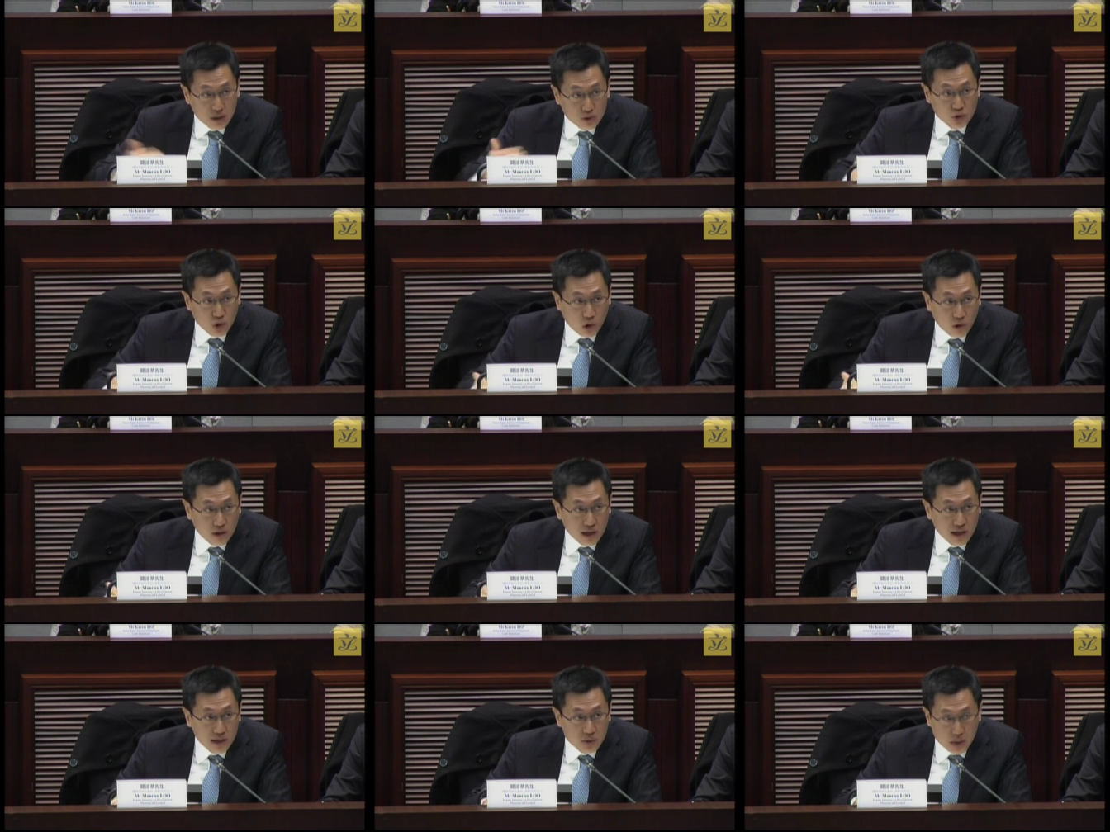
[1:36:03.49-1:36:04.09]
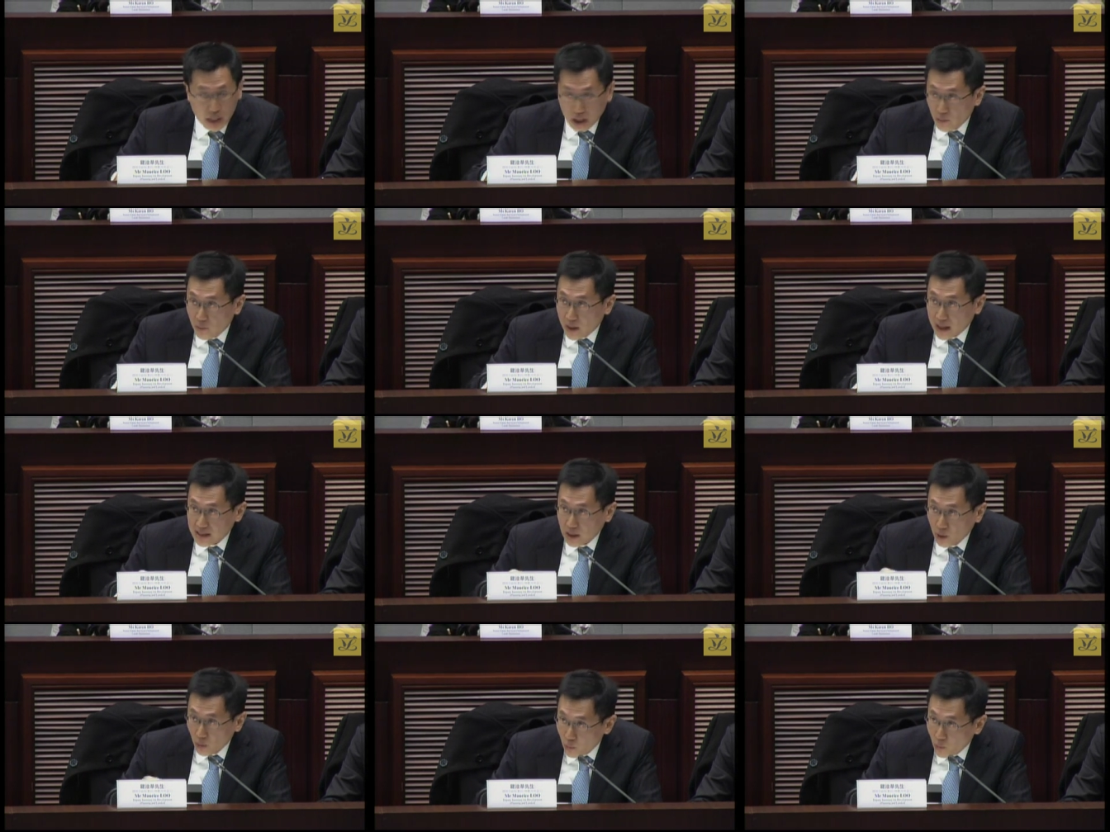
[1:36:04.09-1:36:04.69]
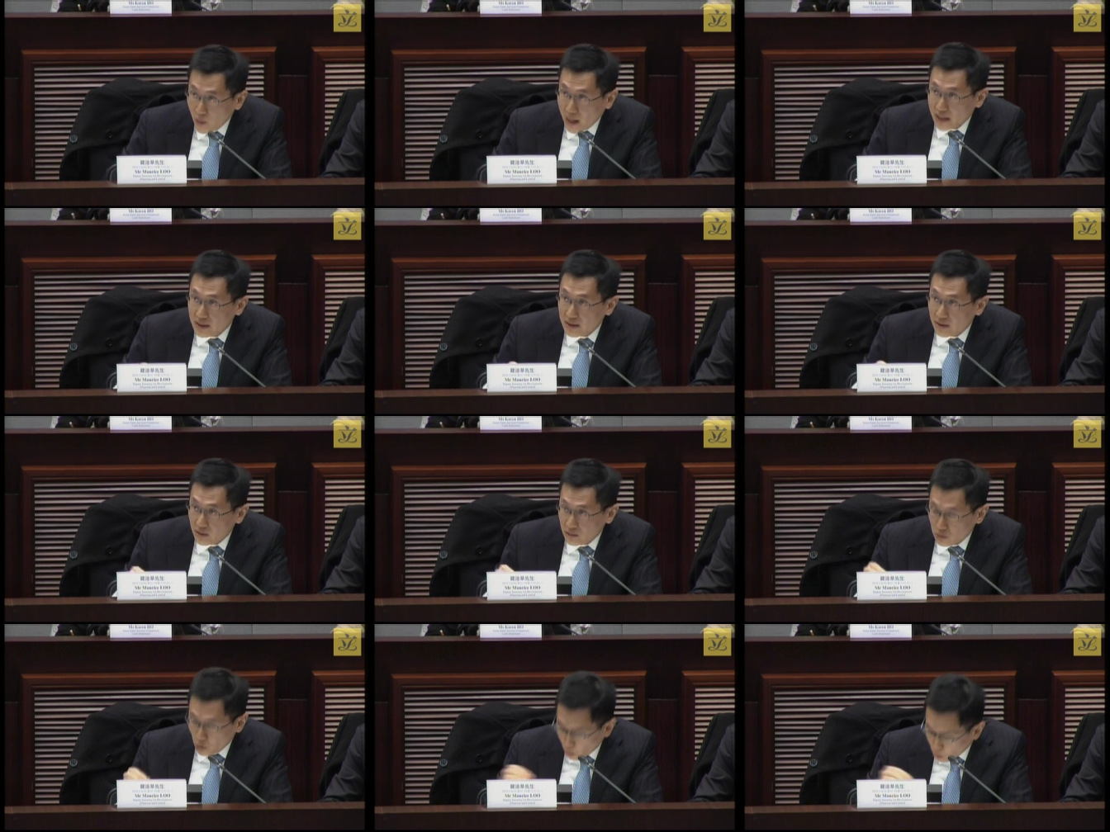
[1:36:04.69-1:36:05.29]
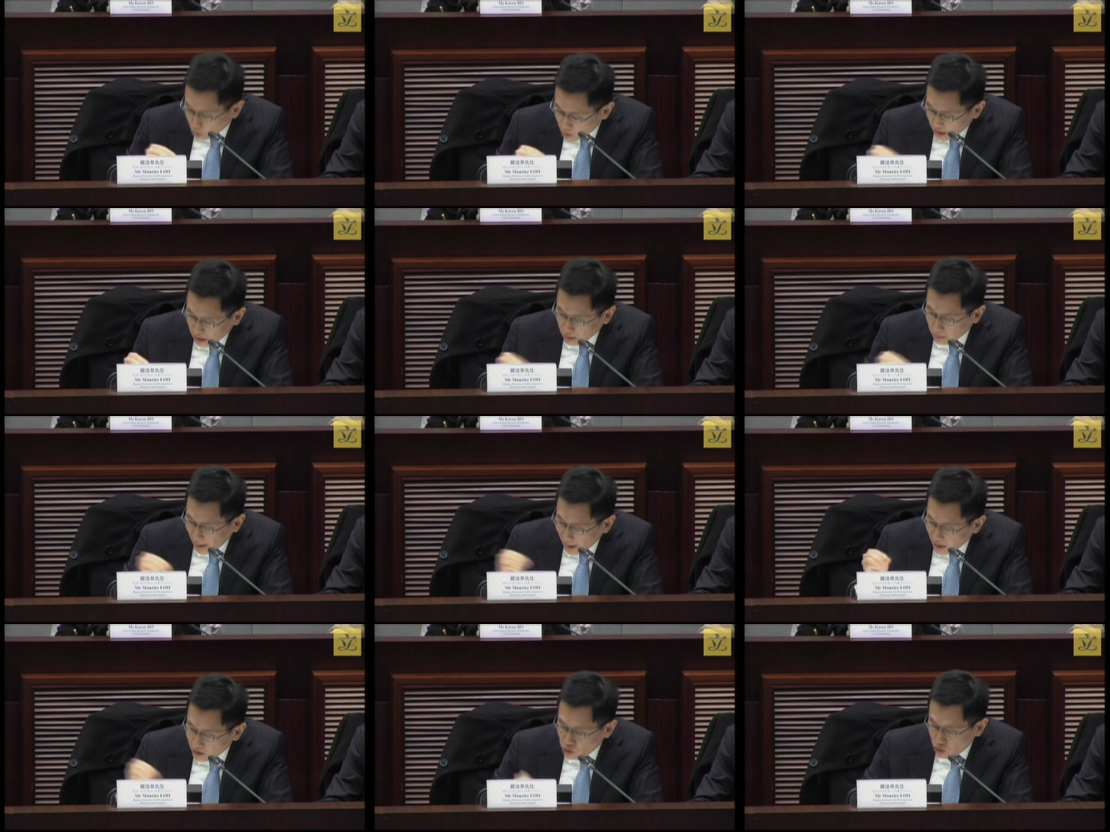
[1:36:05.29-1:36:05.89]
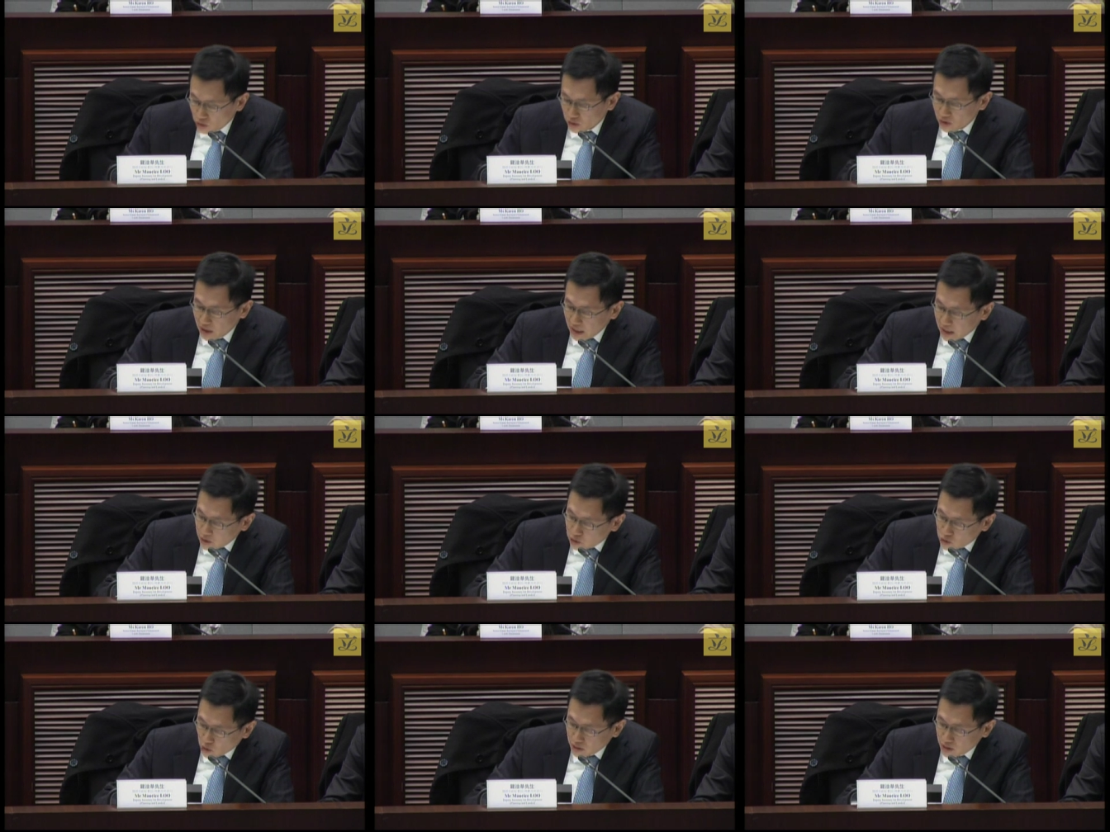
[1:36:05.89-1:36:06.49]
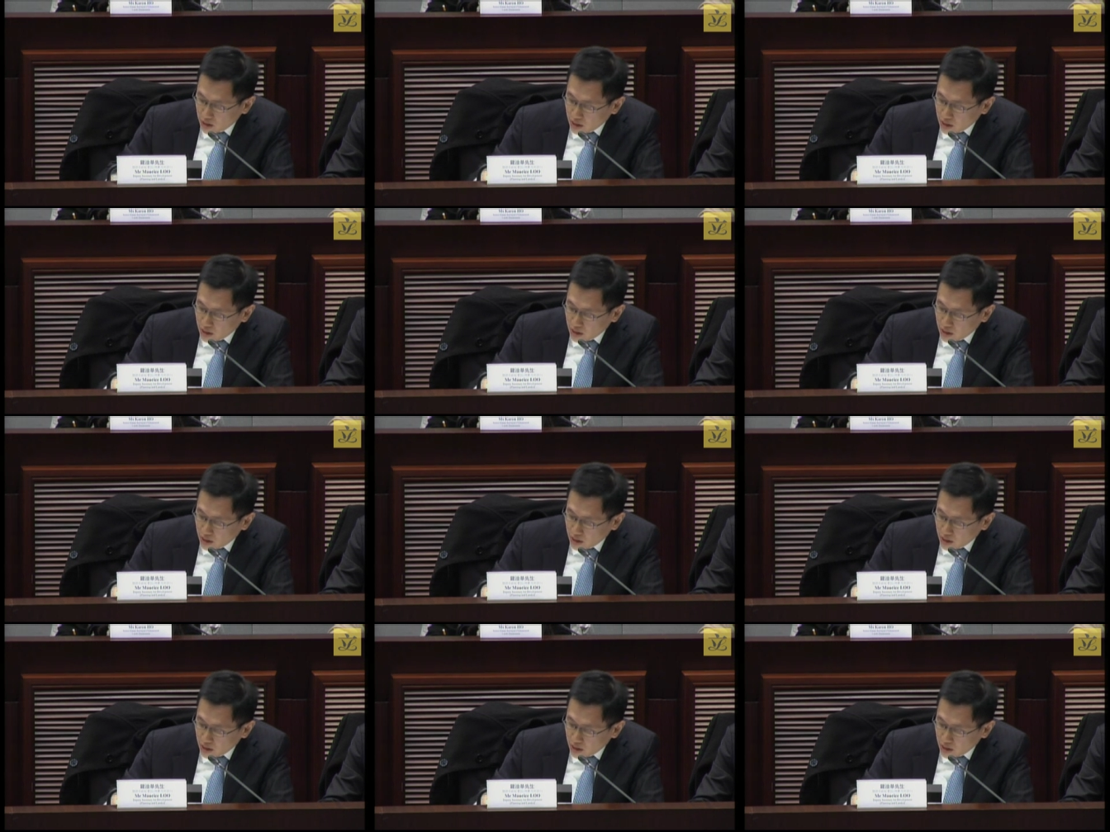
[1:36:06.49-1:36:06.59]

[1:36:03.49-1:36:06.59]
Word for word: and 86 in these two years,